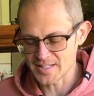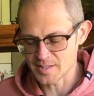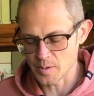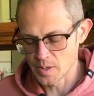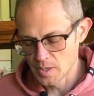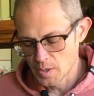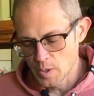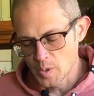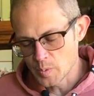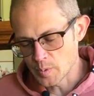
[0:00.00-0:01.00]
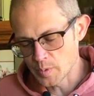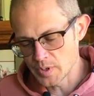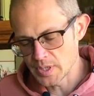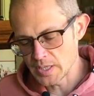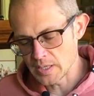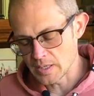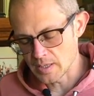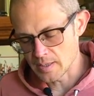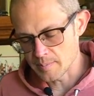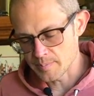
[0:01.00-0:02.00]
So we're really,
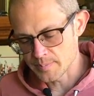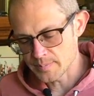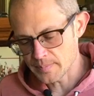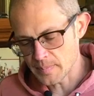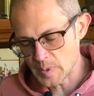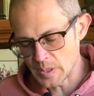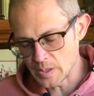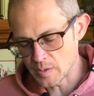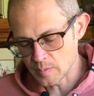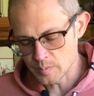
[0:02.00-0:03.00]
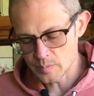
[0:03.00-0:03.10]
you know,